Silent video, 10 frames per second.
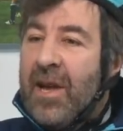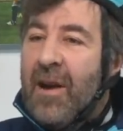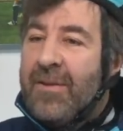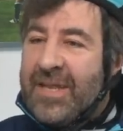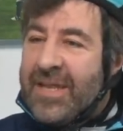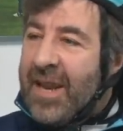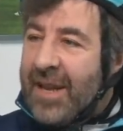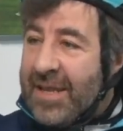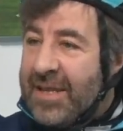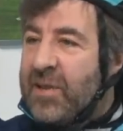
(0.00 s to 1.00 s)
I was yeah. just
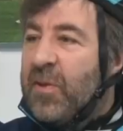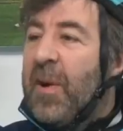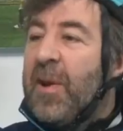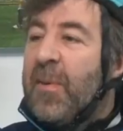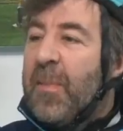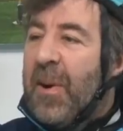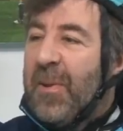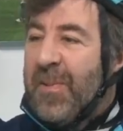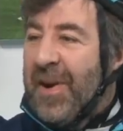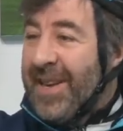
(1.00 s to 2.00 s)
like, this is quite
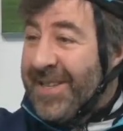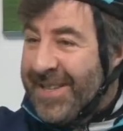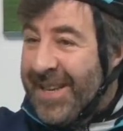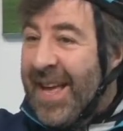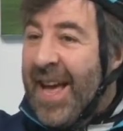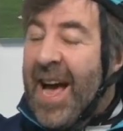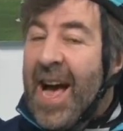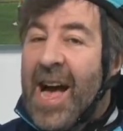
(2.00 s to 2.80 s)
inappropriate. Yeah.